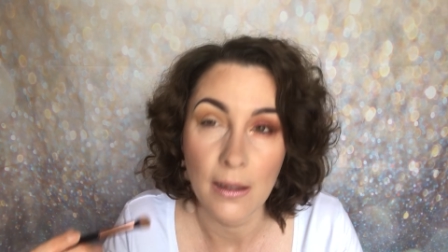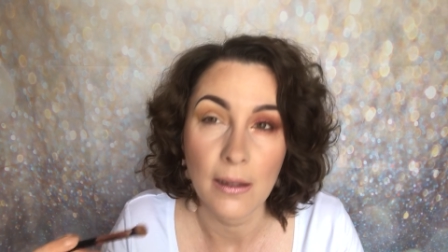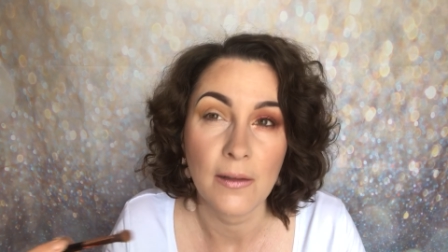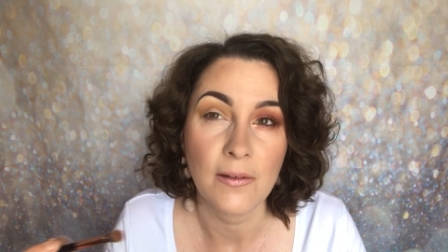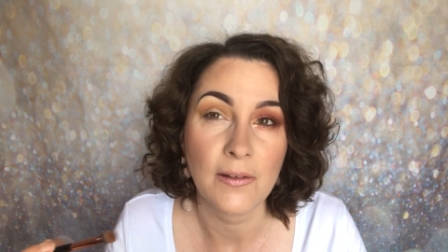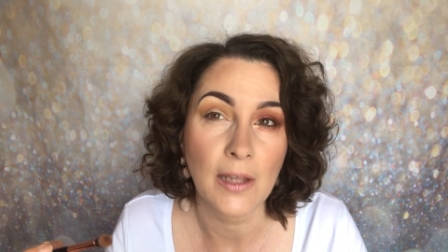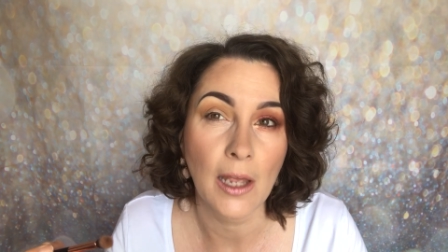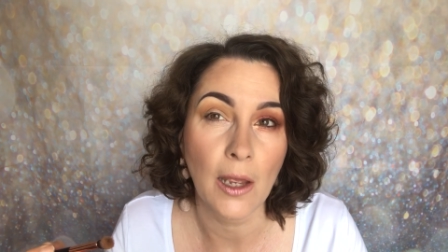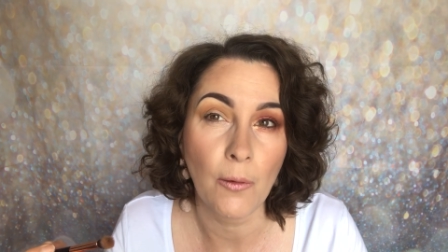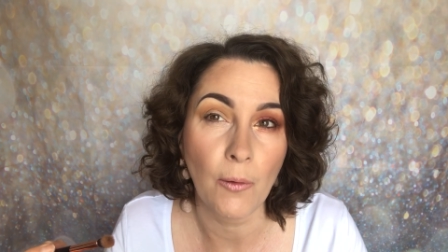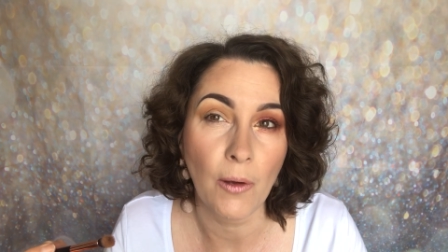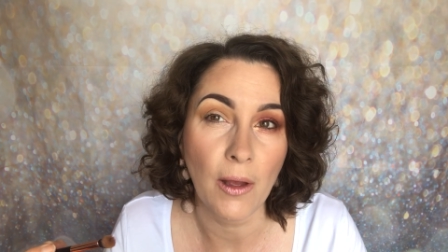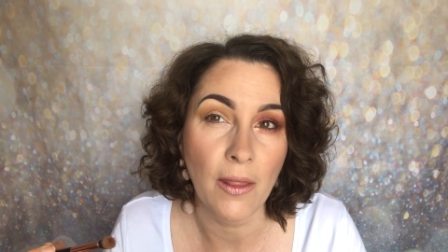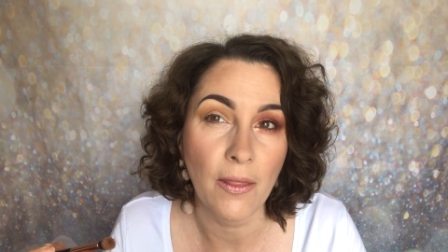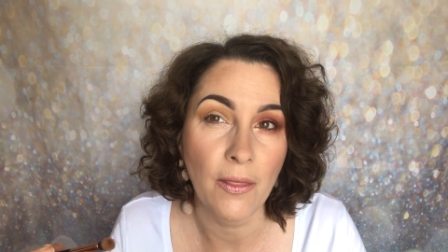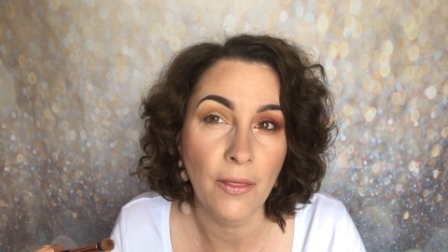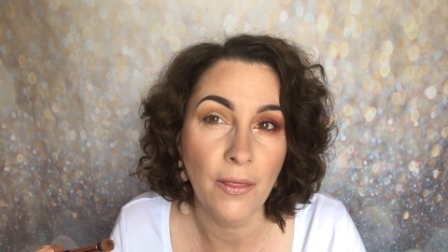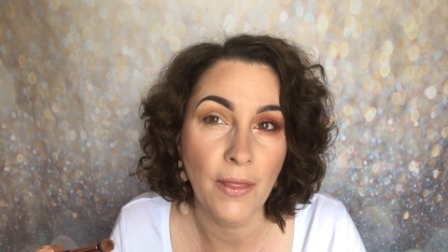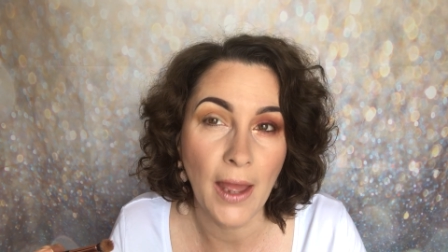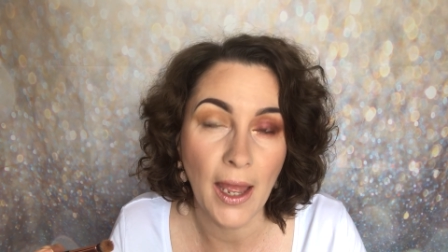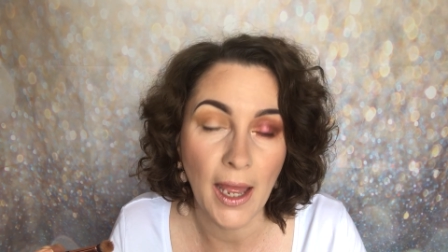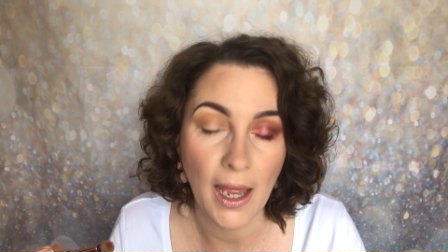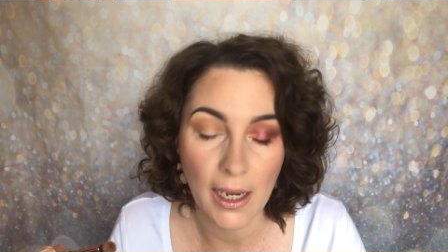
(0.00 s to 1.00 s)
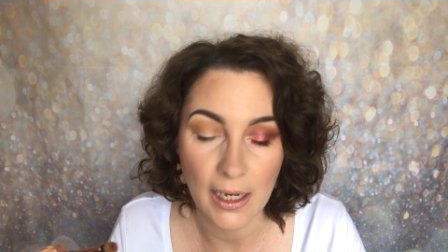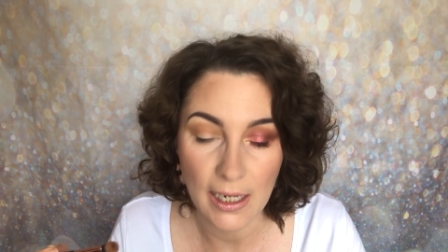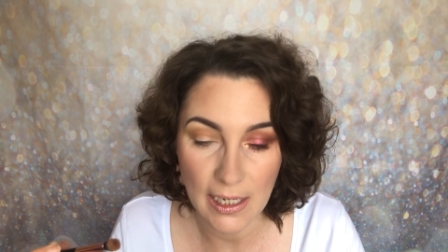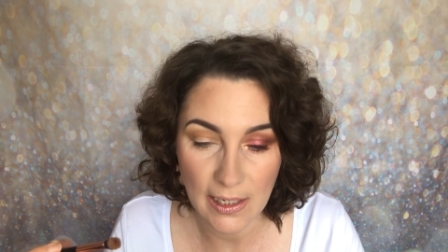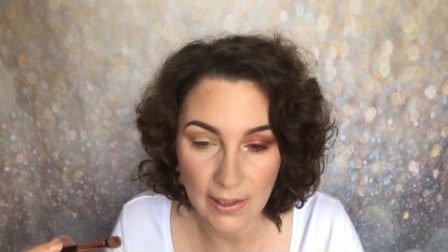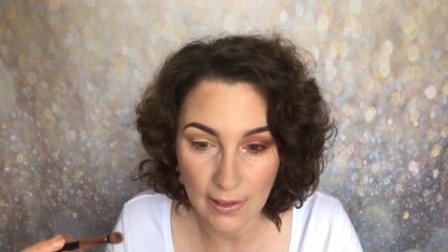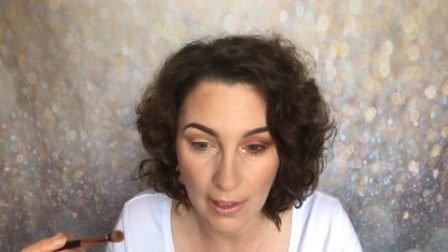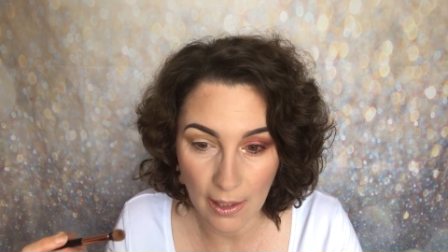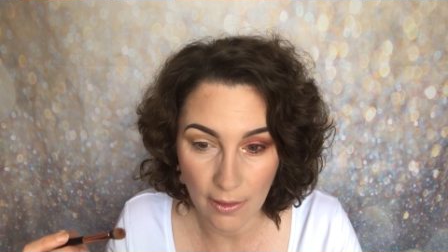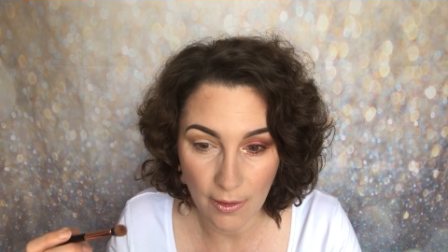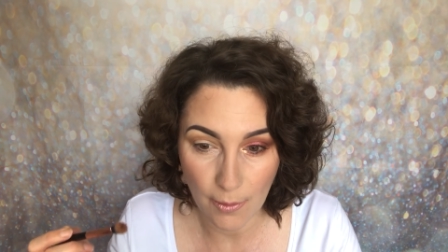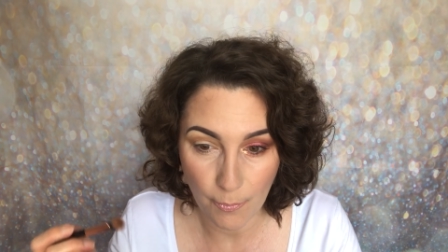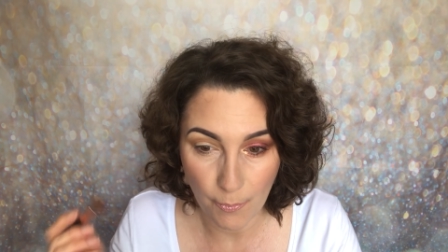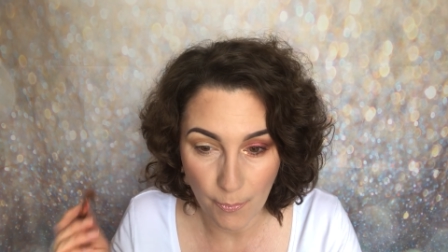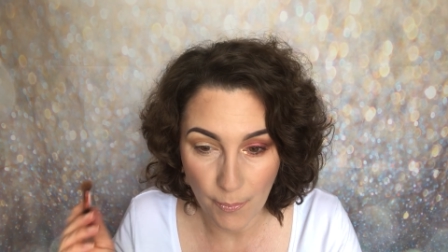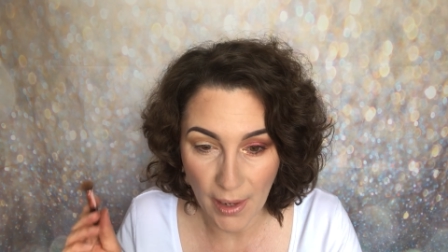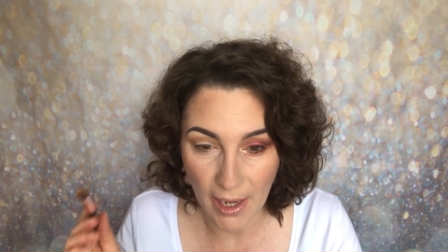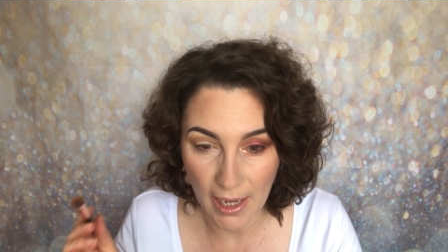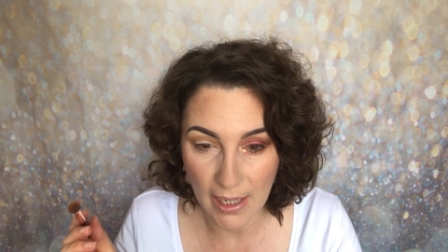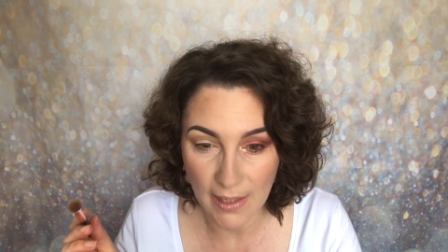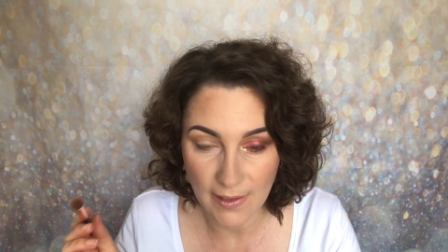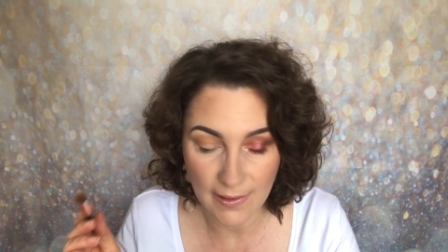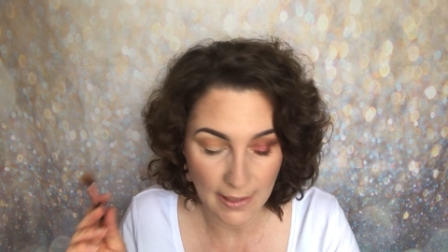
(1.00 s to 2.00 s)
So that is the
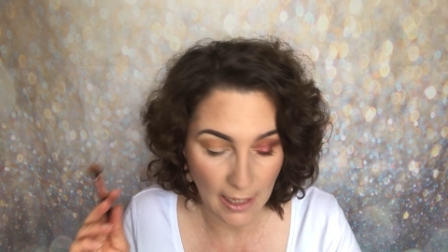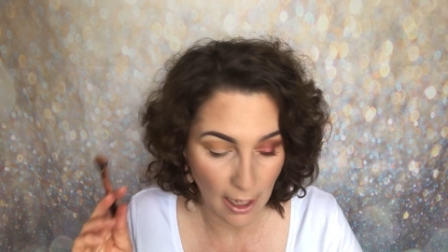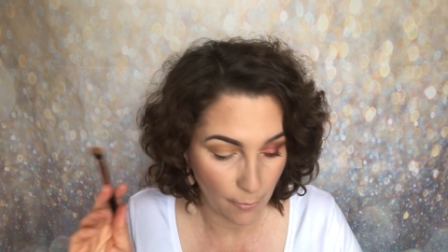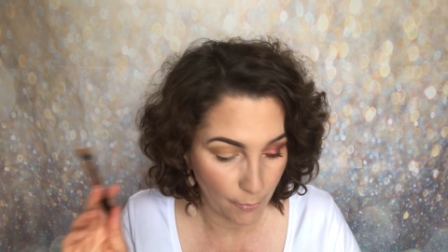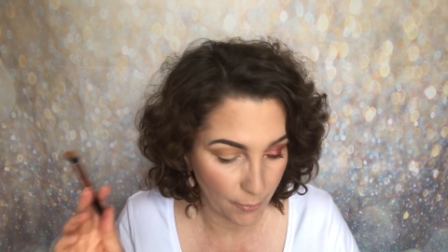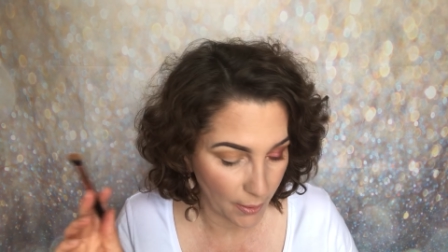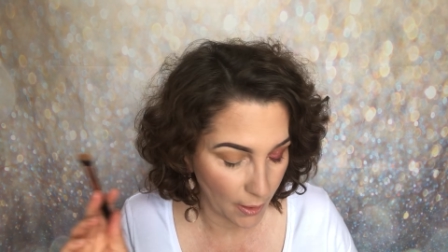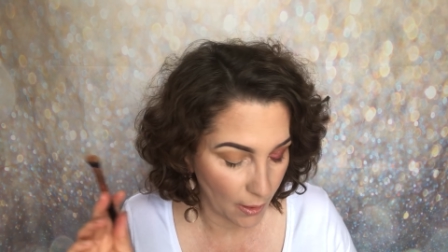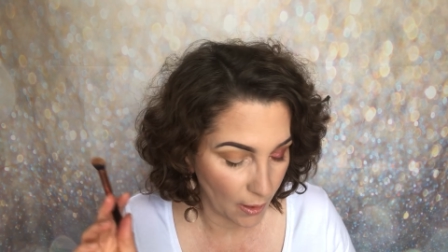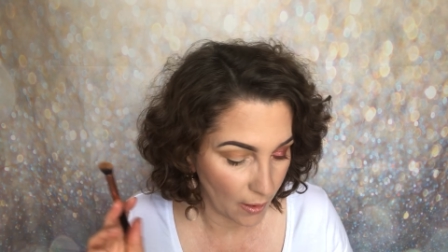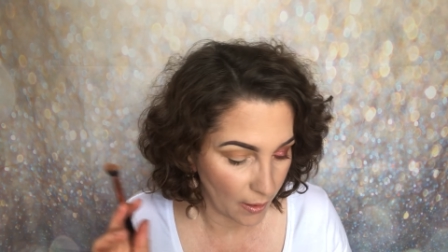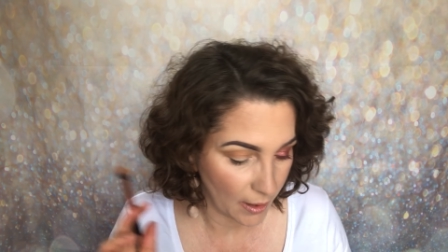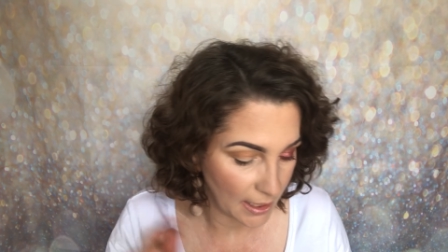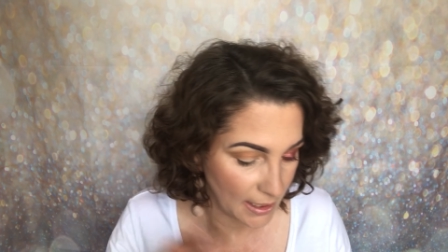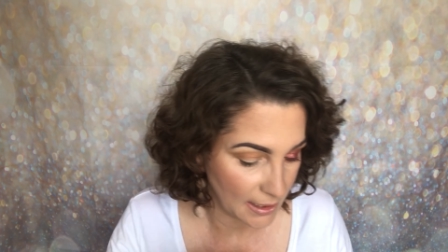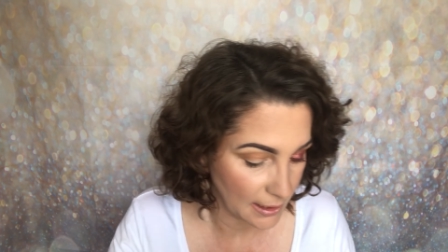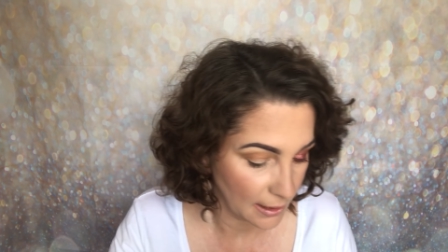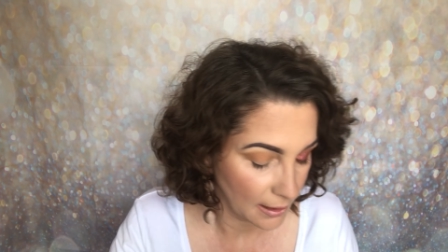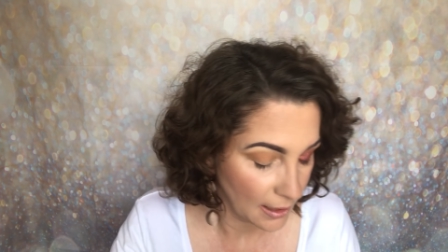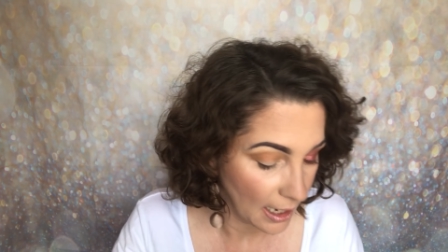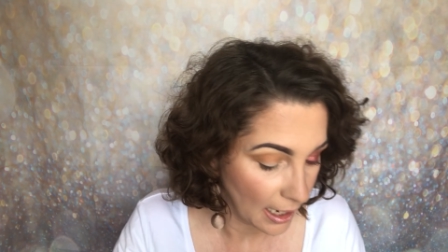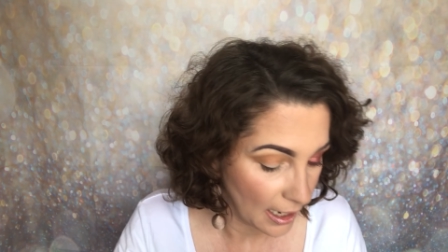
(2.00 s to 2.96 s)
base applied.